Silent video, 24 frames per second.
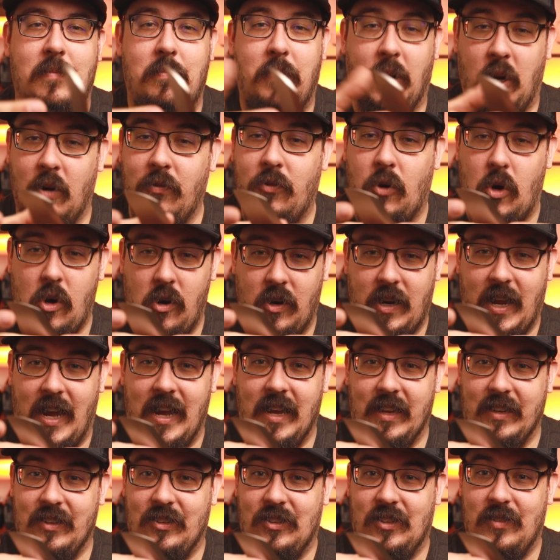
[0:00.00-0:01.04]
But overall,
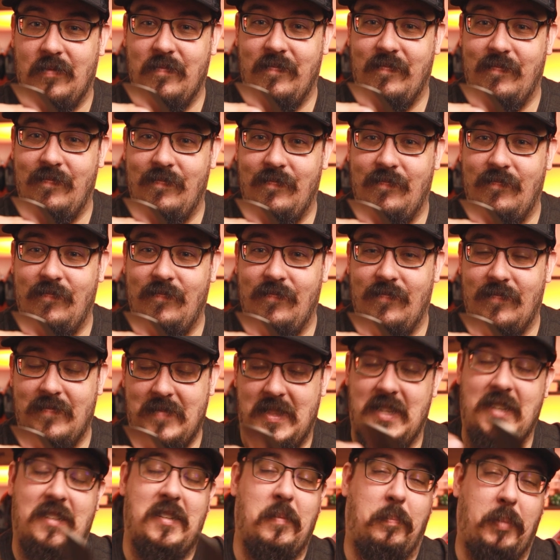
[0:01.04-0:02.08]
guys,
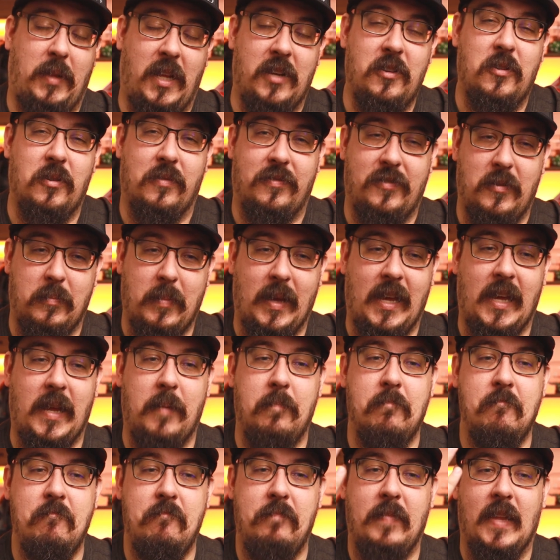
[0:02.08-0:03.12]
this is a plunder for me.
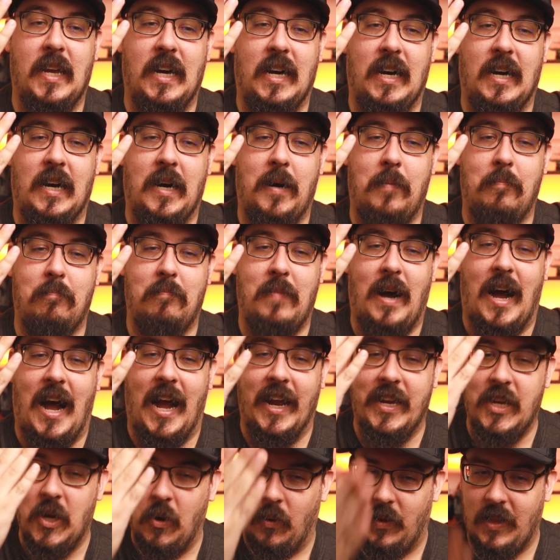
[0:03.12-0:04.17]
Um,
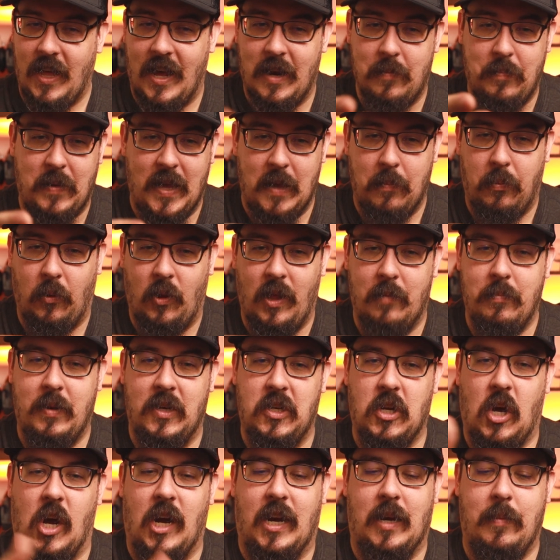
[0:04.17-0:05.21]
I know a lot of people have been
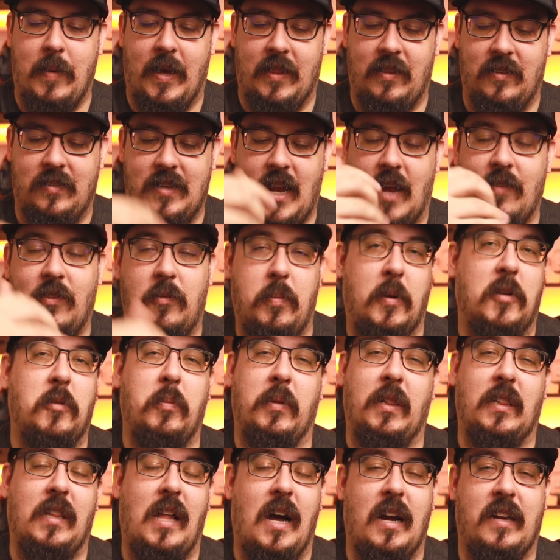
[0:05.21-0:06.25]
talking about this knife, especially
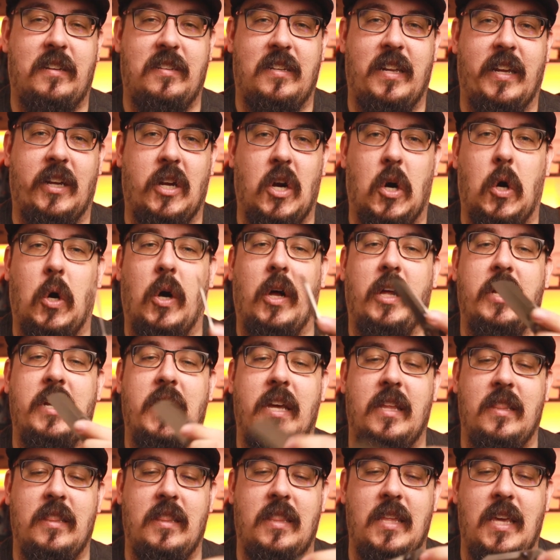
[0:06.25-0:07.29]
with the lock stick on
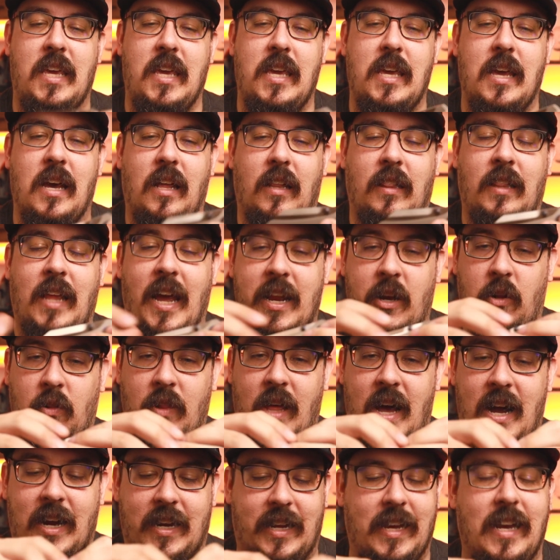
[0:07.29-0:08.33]
the liner
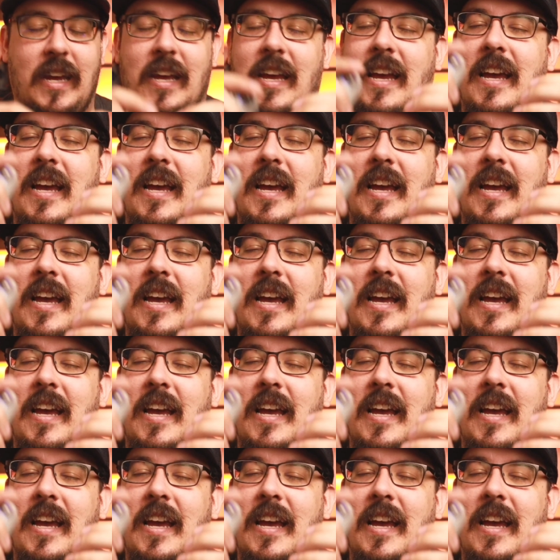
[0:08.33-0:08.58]
lock.